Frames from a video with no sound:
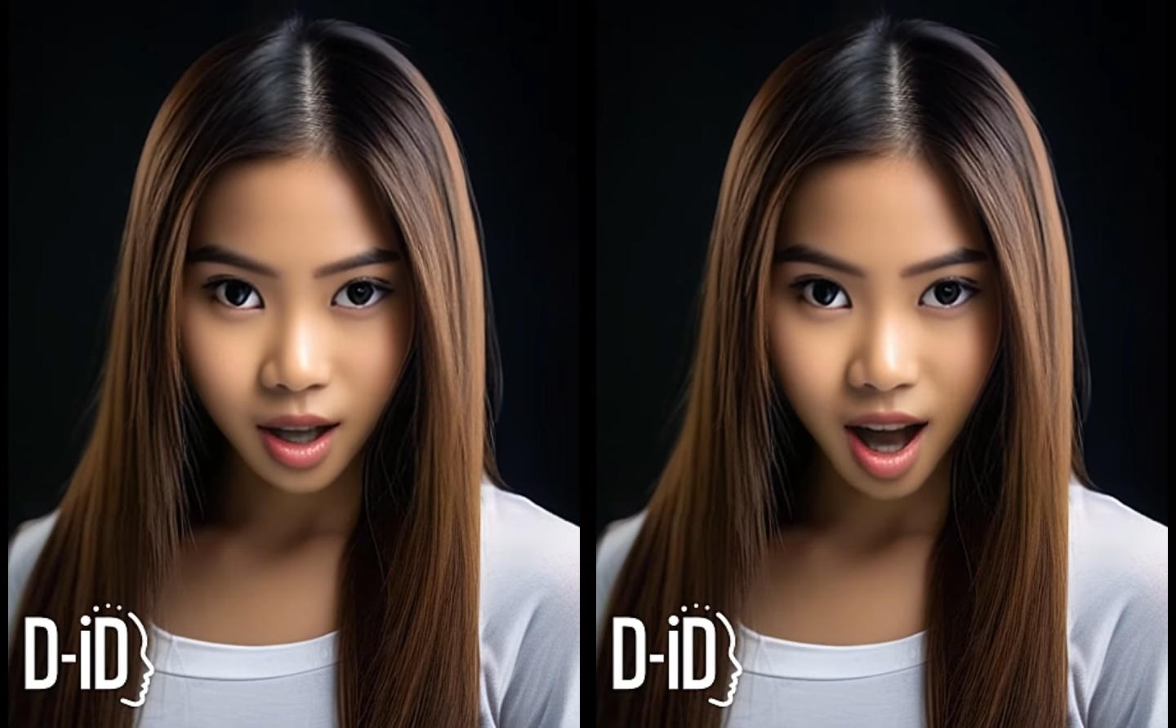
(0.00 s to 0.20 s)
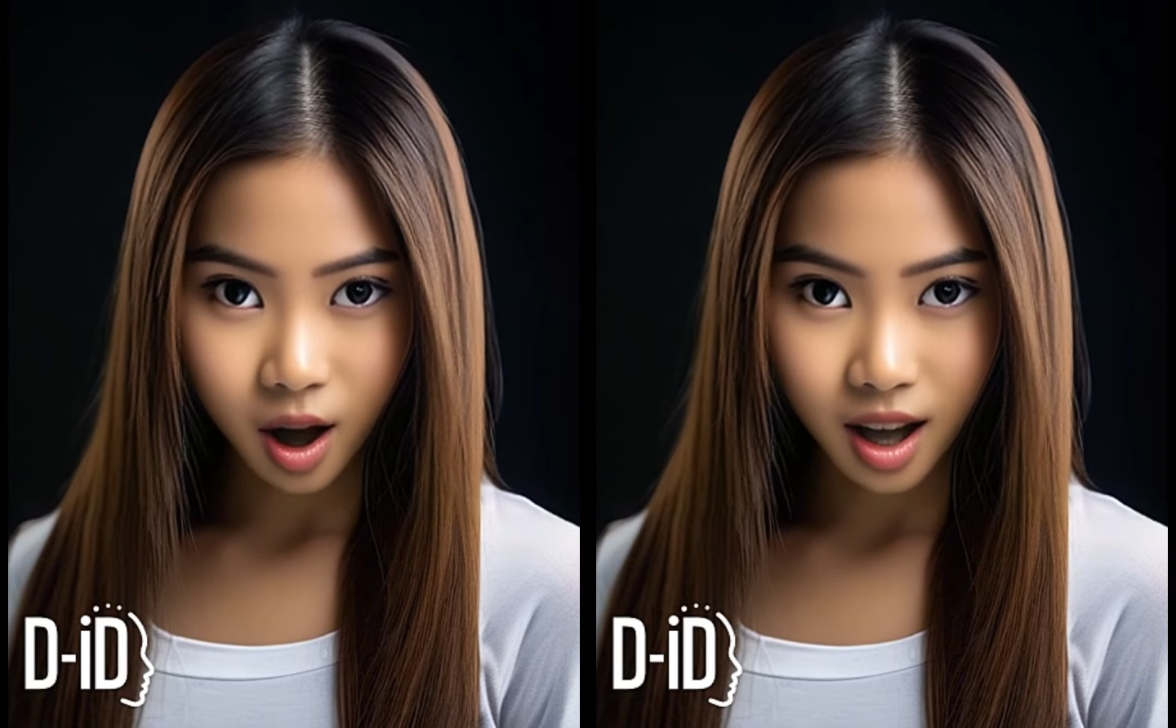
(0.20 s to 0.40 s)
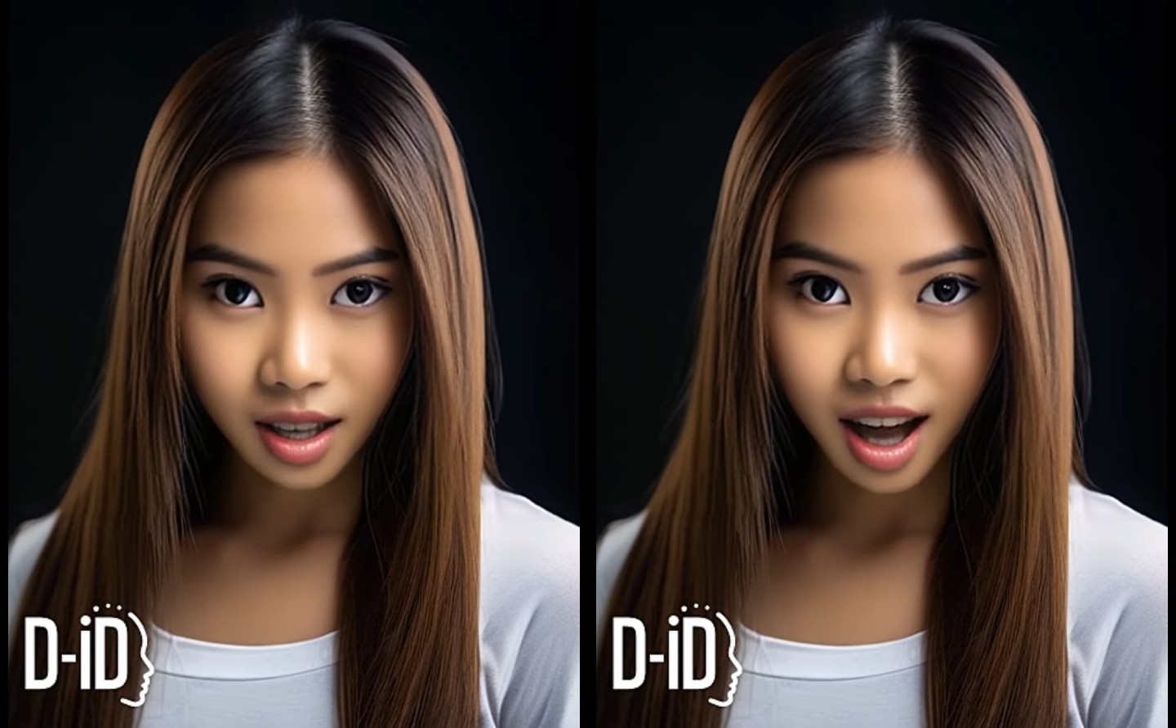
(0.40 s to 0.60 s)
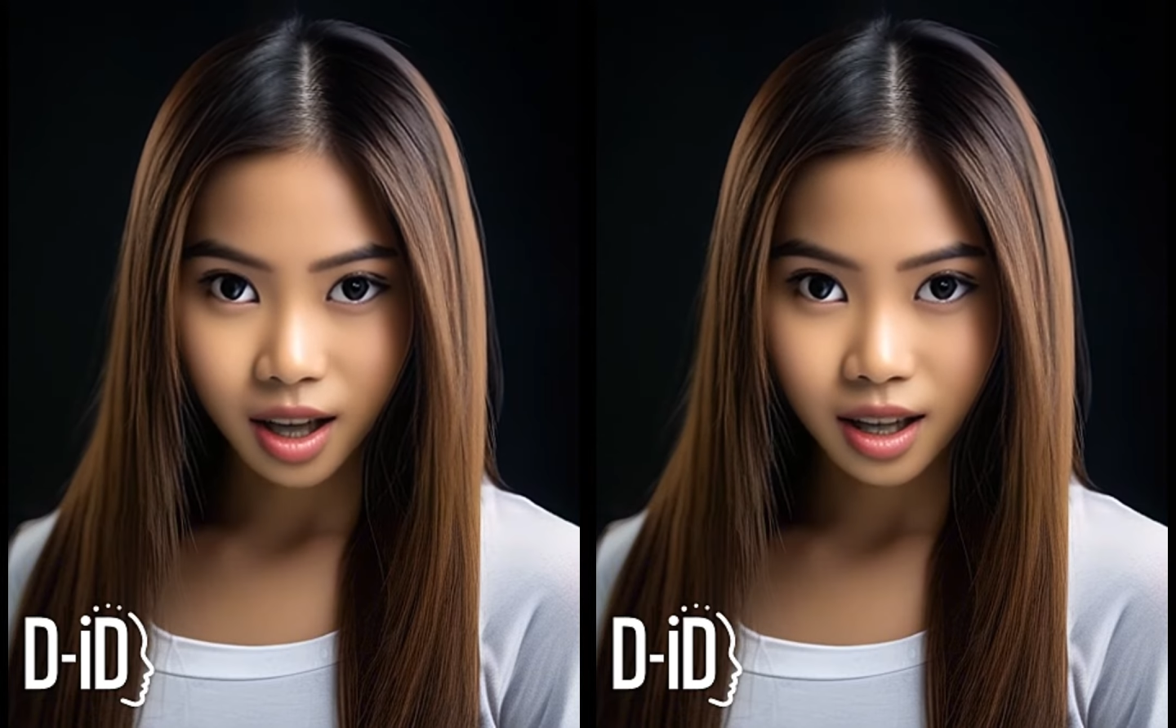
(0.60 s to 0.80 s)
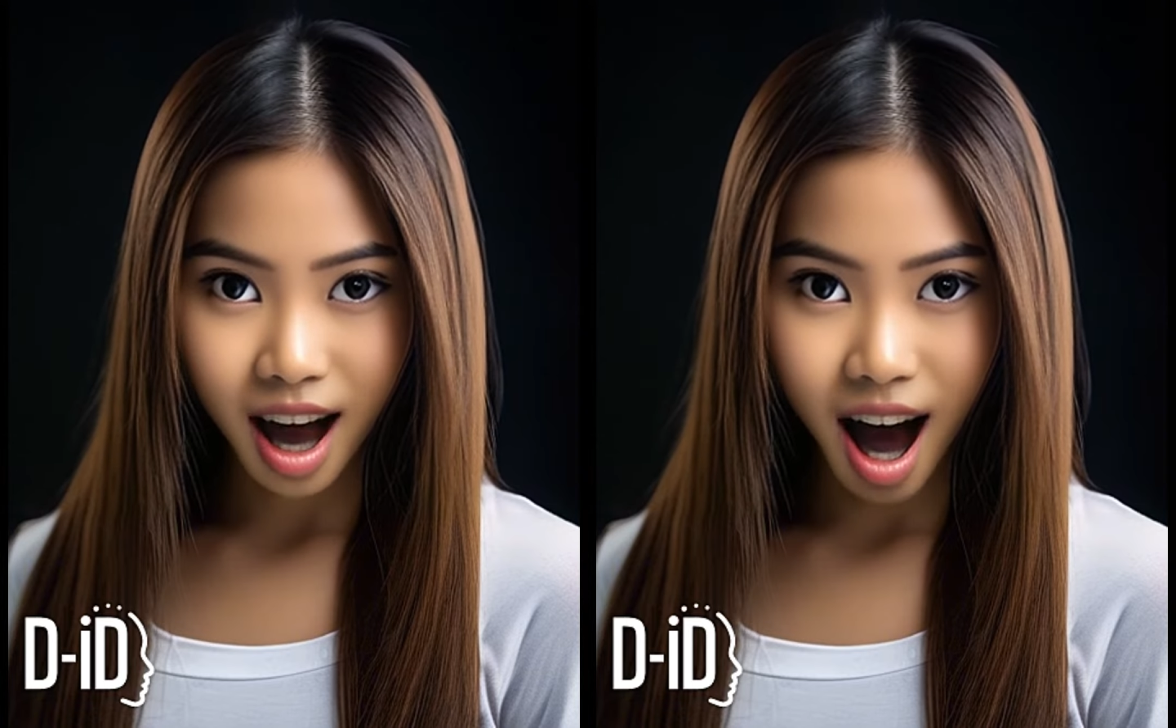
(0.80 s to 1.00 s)
dearest
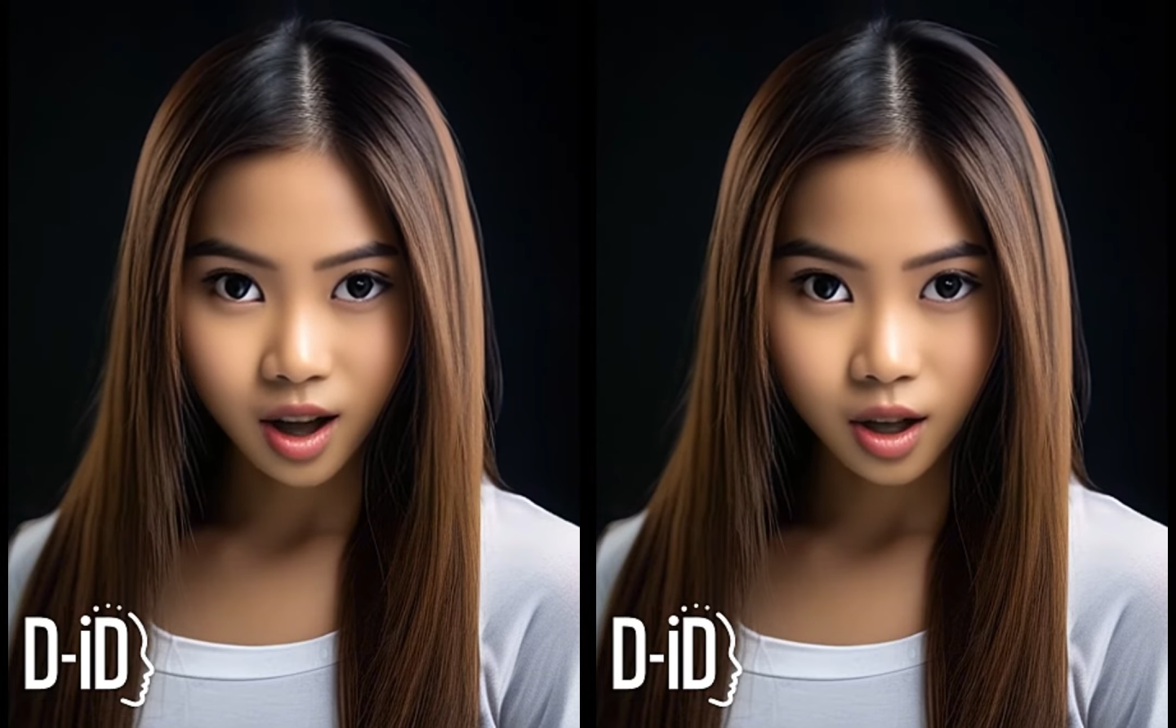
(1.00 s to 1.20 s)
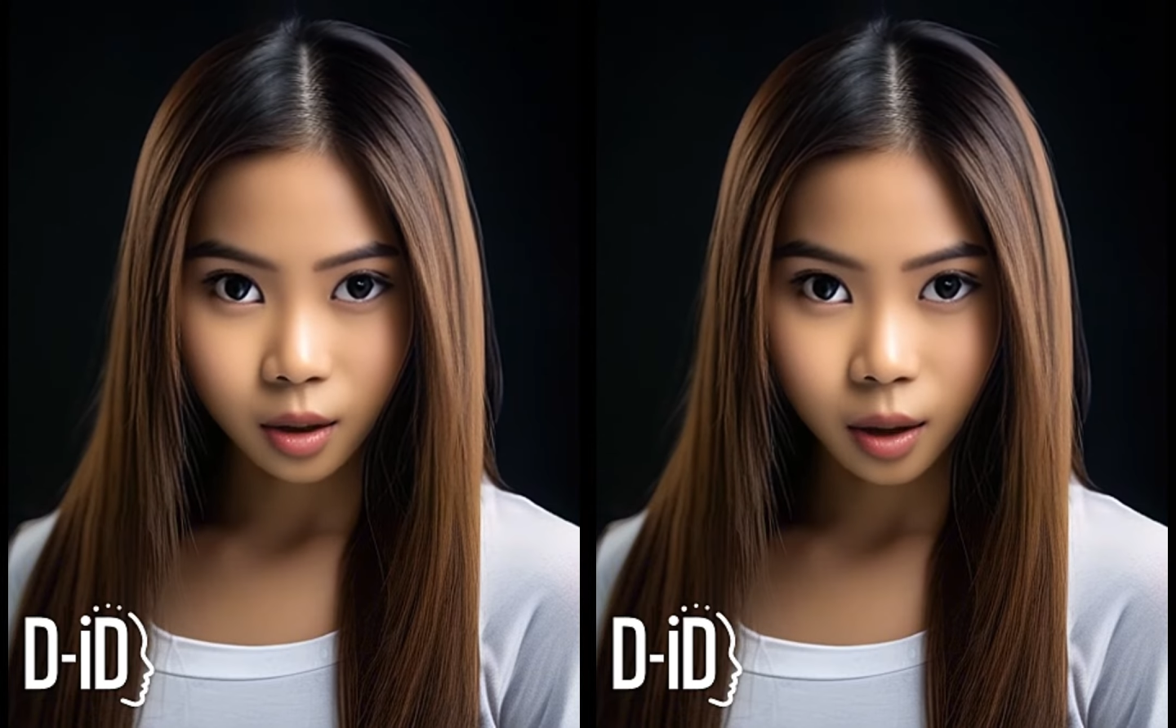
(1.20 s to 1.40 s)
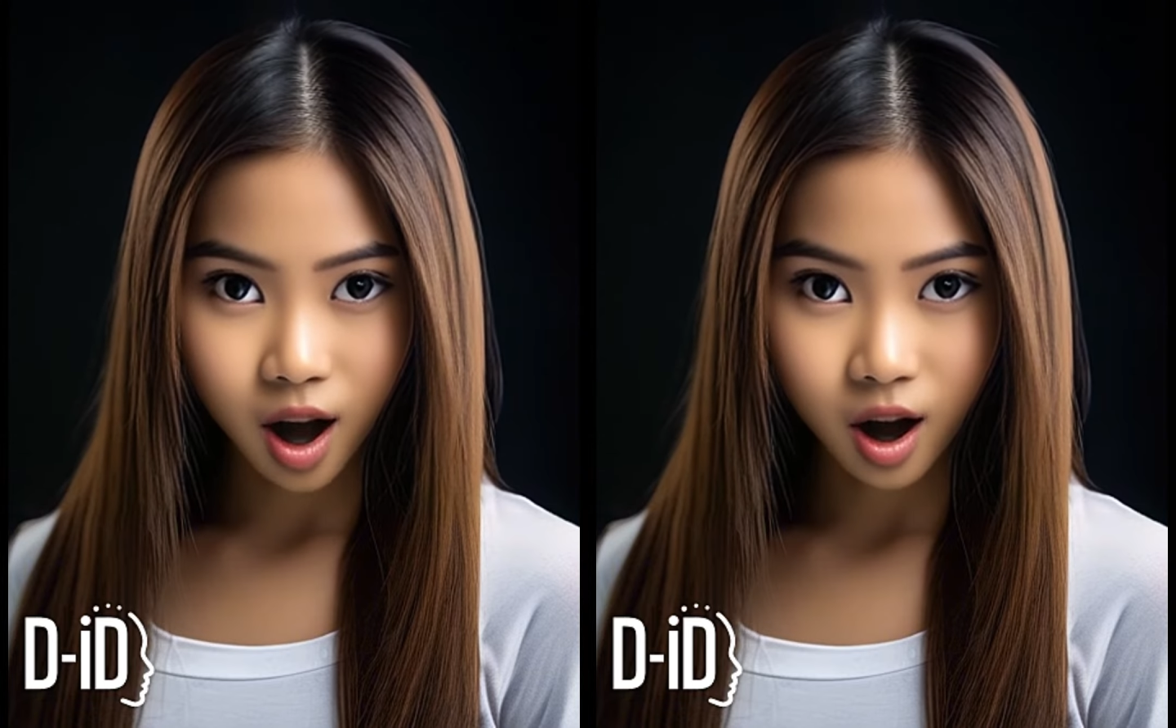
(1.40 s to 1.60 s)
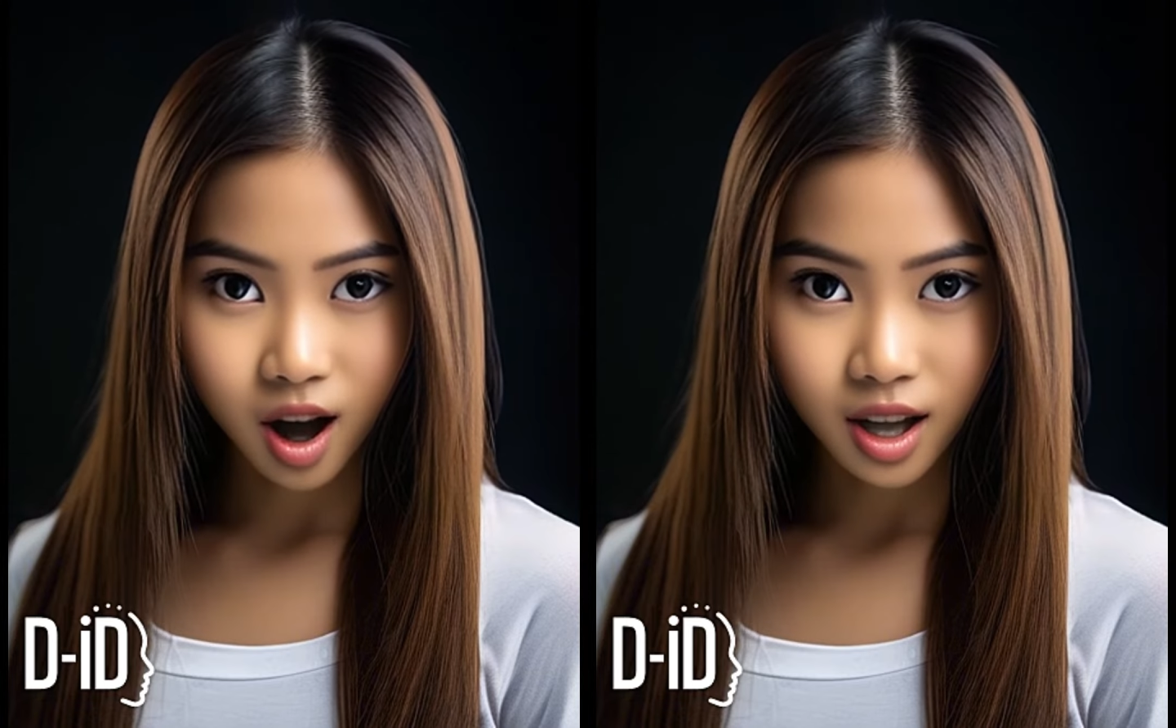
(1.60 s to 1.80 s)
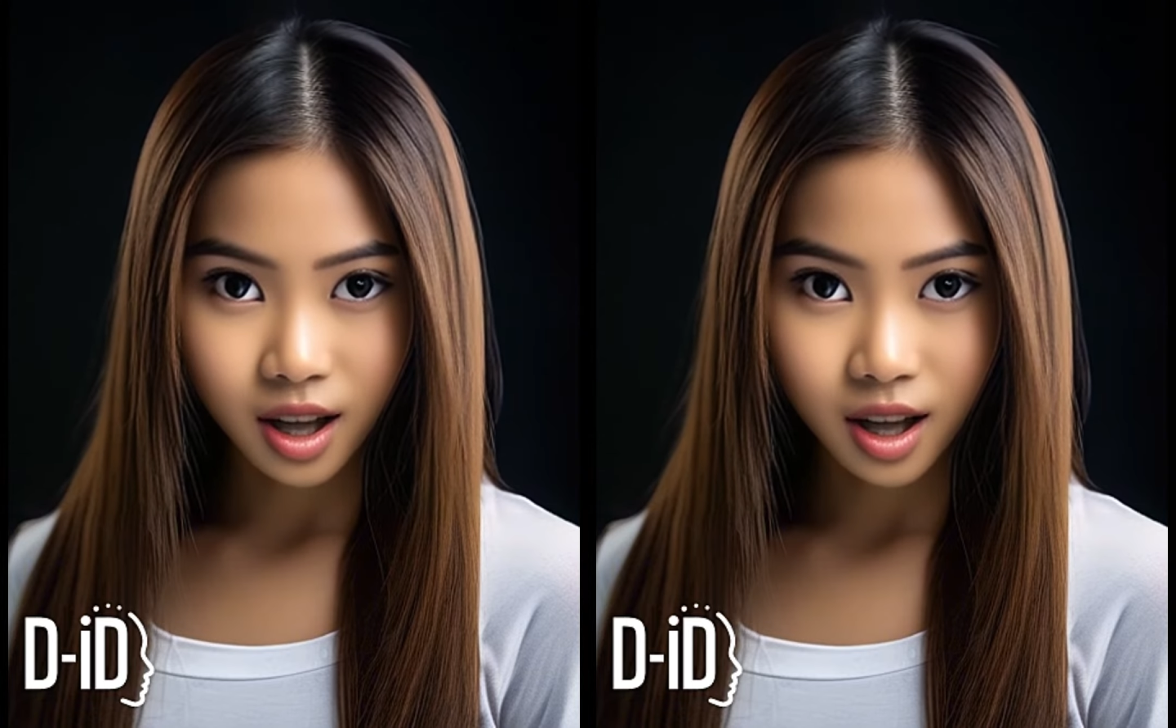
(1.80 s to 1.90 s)
and scatter them across